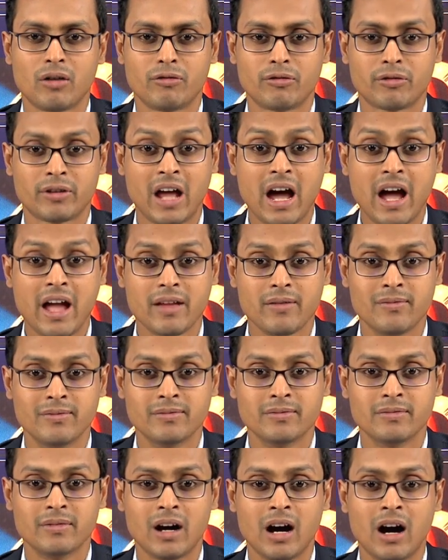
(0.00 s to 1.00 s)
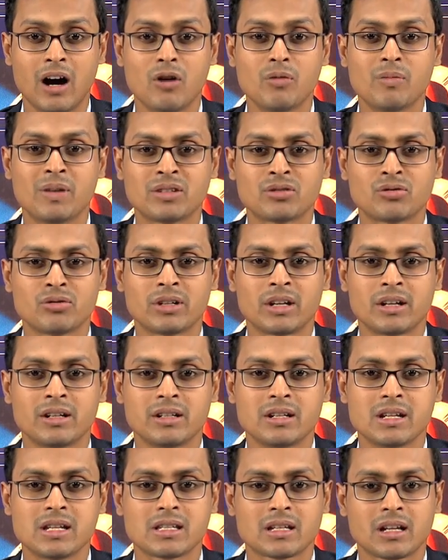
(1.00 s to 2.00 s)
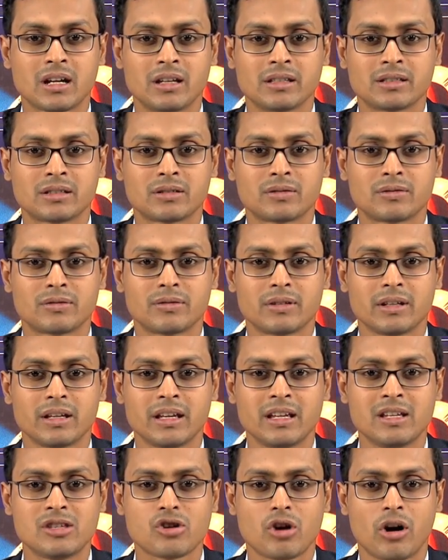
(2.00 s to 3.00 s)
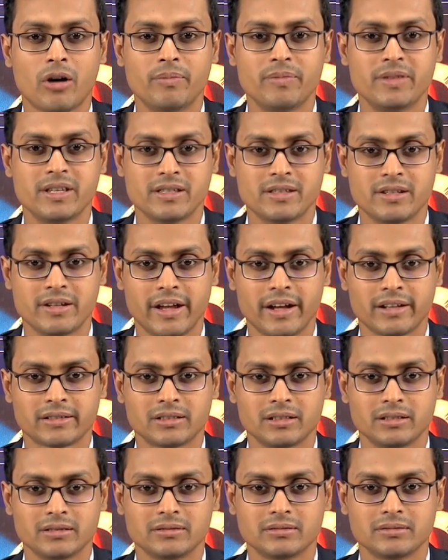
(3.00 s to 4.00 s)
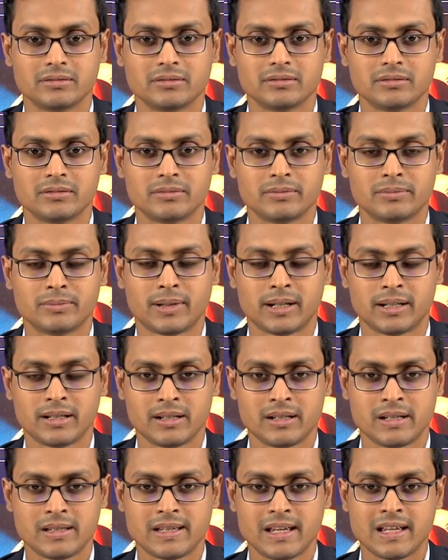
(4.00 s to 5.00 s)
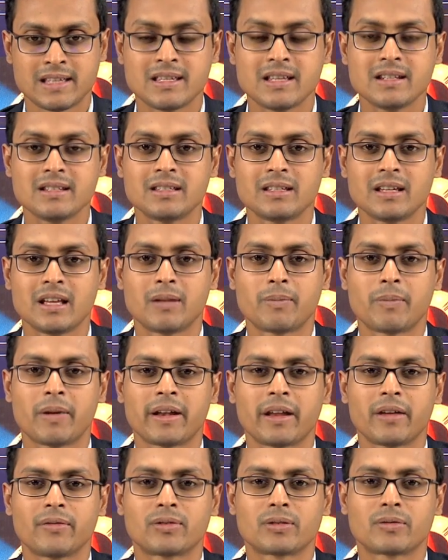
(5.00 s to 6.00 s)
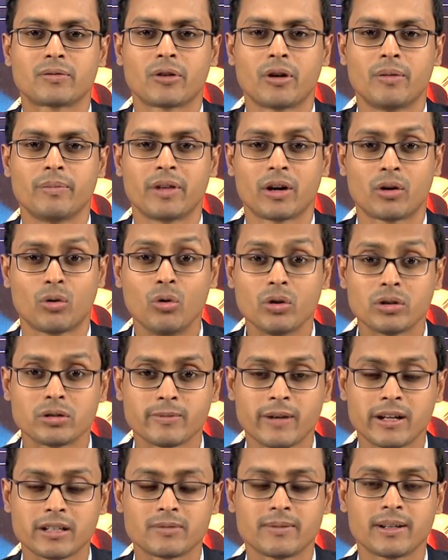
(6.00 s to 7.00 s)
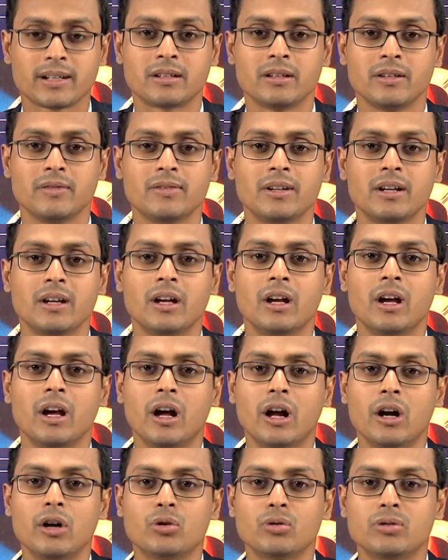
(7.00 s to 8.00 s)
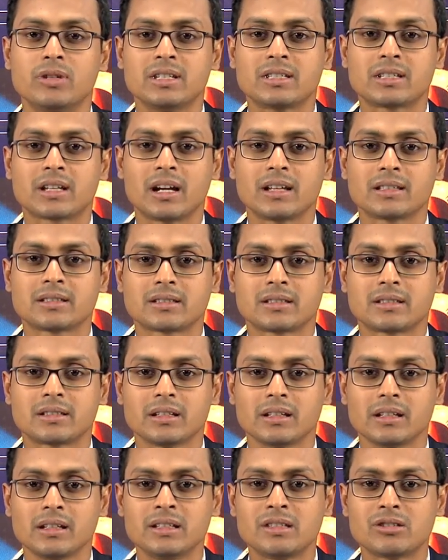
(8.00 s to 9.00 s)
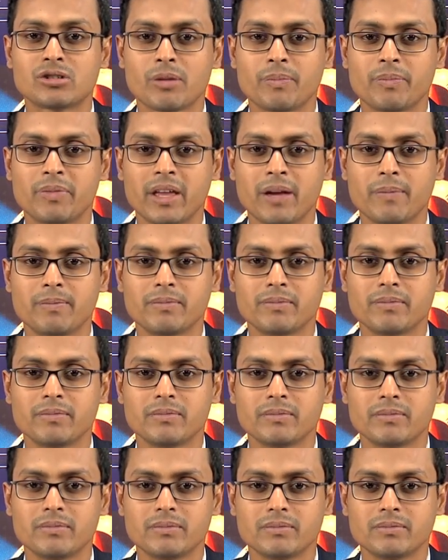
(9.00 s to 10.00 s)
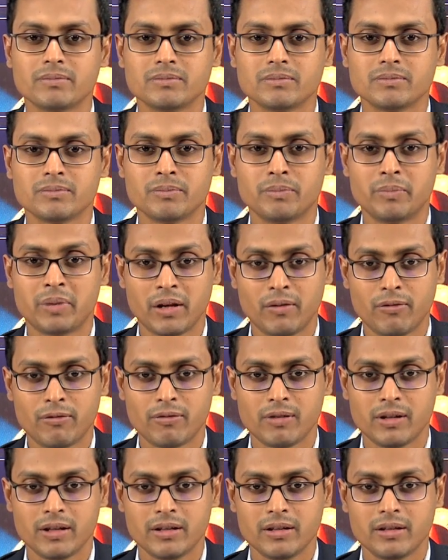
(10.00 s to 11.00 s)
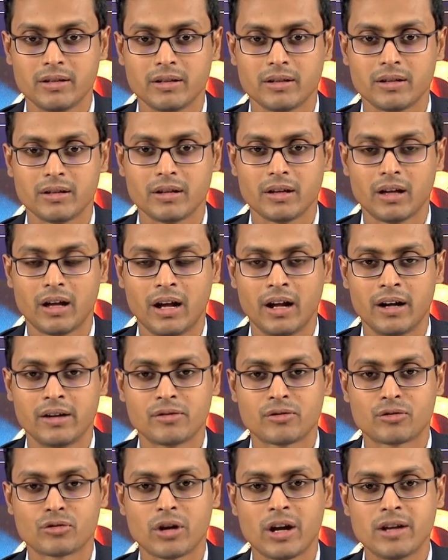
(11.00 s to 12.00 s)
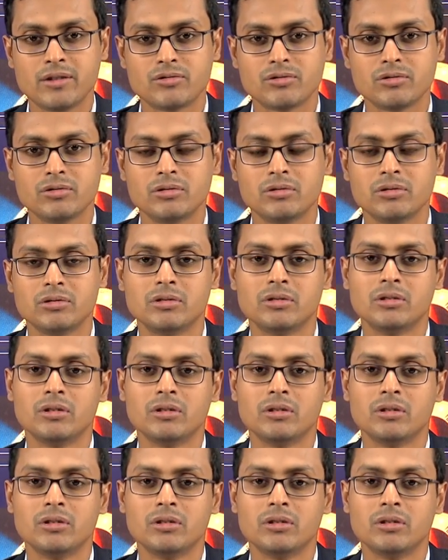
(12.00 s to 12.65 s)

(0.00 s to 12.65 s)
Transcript: of time how much we can discuss each of these reactions, but it is essential perhaps from the course perspective to discuss each of them briefly and try to